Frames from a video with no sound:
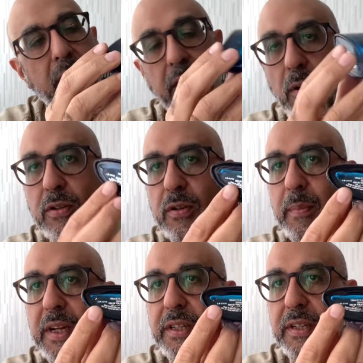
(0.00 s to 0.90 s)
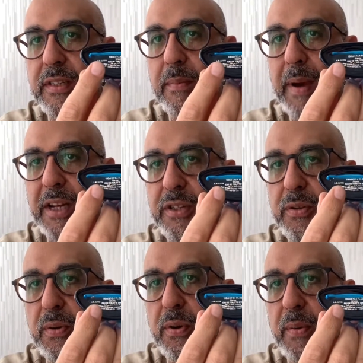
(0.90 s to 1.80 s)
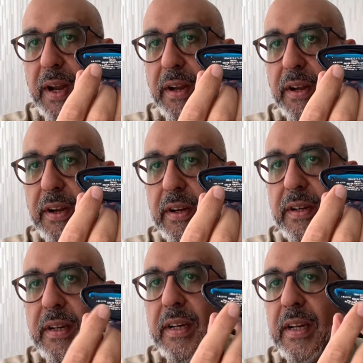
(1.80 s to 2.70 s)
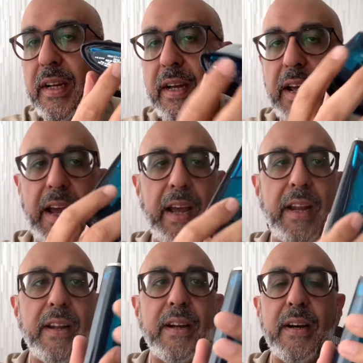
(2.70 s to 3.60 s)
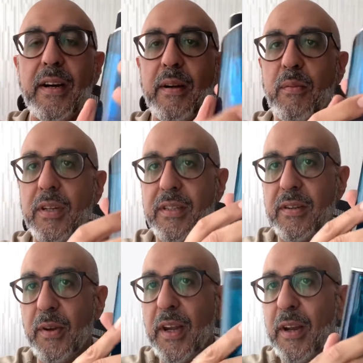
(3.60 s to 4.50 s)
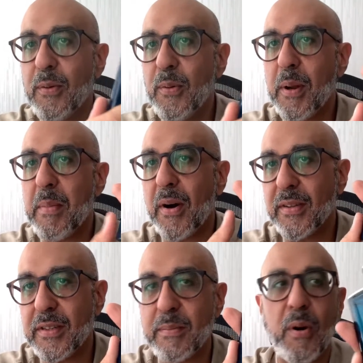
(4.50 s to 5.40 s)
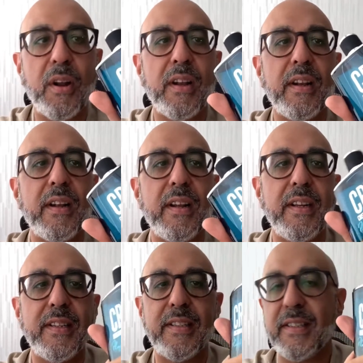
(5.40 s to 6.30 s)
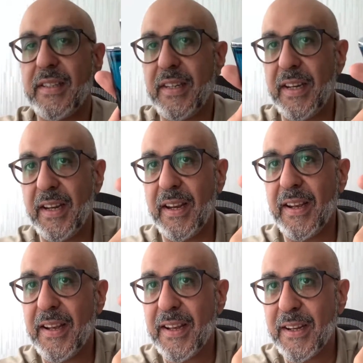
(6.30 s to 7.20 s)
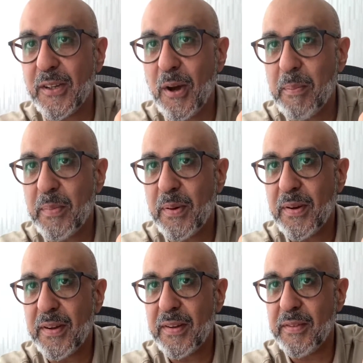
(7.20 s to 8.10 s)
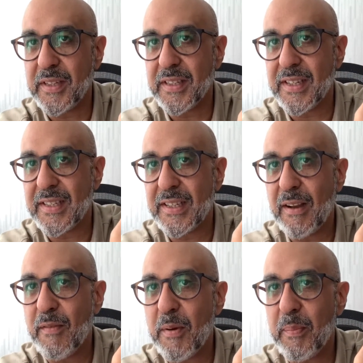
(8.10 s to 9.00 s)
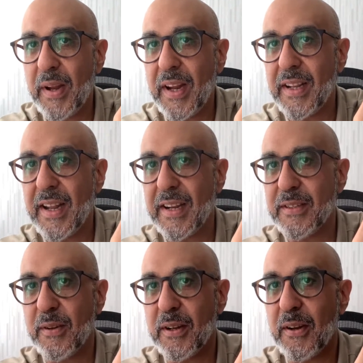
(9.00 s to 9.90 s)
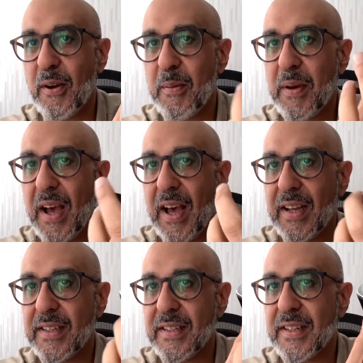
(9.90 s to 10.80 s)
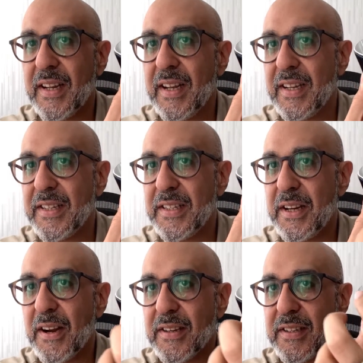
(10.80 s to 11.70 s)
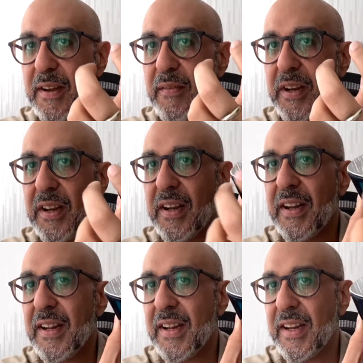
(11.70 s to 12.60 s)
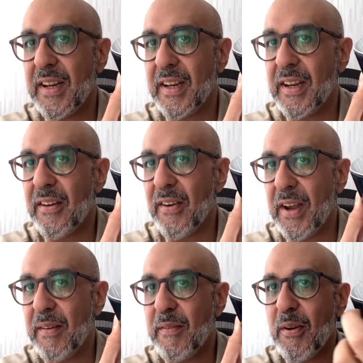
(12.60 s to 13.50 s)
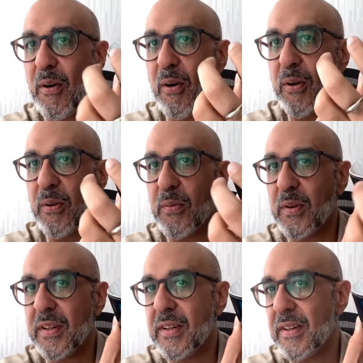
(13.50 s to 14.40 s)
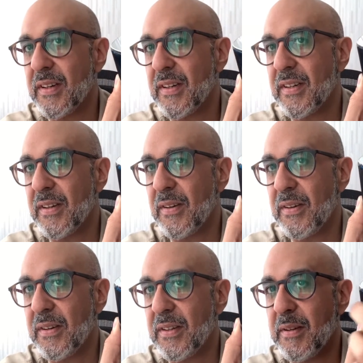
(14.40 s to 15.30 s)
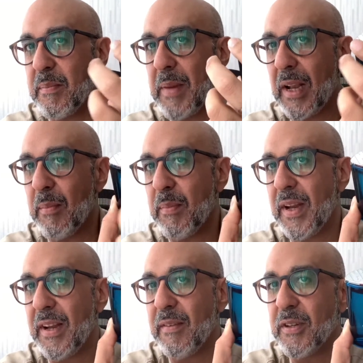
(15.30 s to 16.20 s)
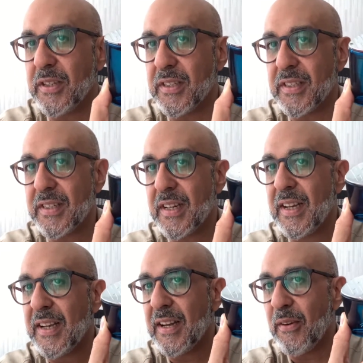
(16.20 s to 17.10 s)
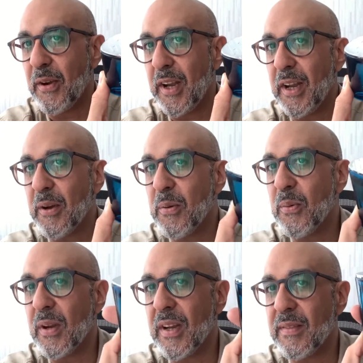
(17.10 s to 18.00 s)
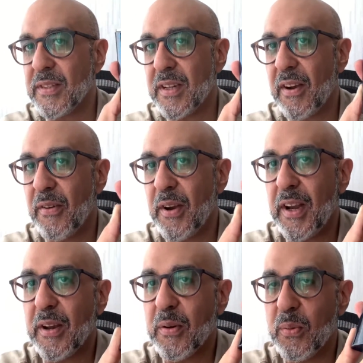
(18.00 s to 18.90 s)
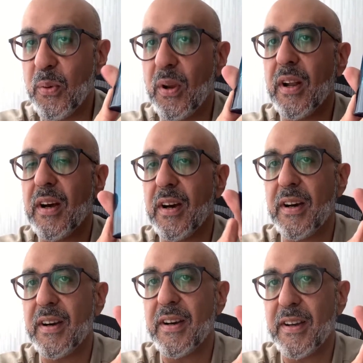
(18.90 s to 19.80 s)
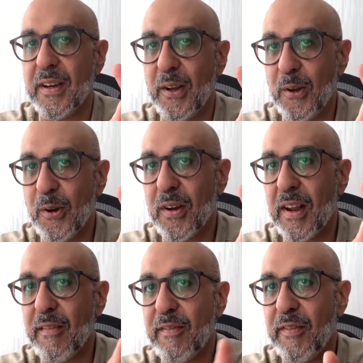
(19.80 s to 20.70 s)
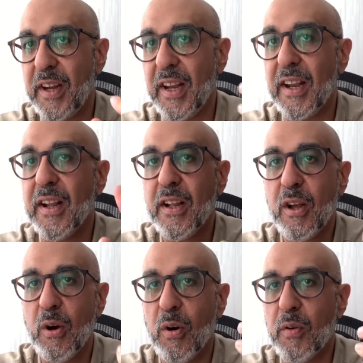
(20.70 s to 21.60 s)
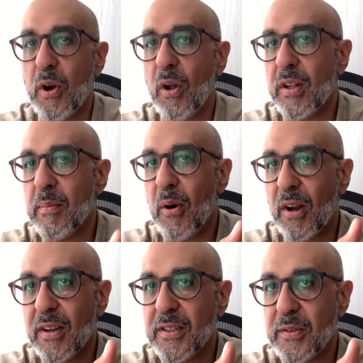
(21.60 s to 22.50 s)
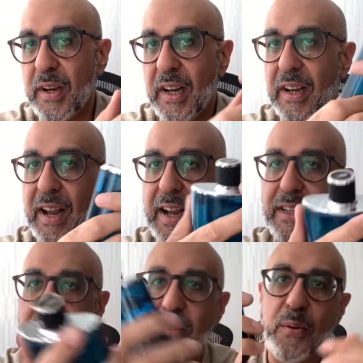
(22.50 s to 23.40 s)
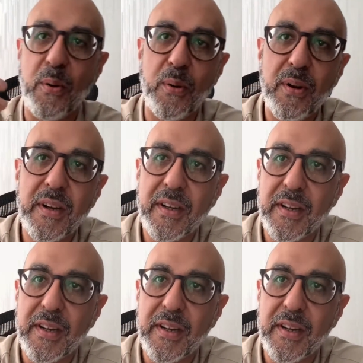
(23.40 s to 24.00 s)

it also mentions the batch code right here and what's really cool about this bottle is the top which is a silver plate that is on the top has CR7 engraved all over the uh, the metal plate which is really cool gives it a really cool uh, look and feel overall the bottle is really nice to hold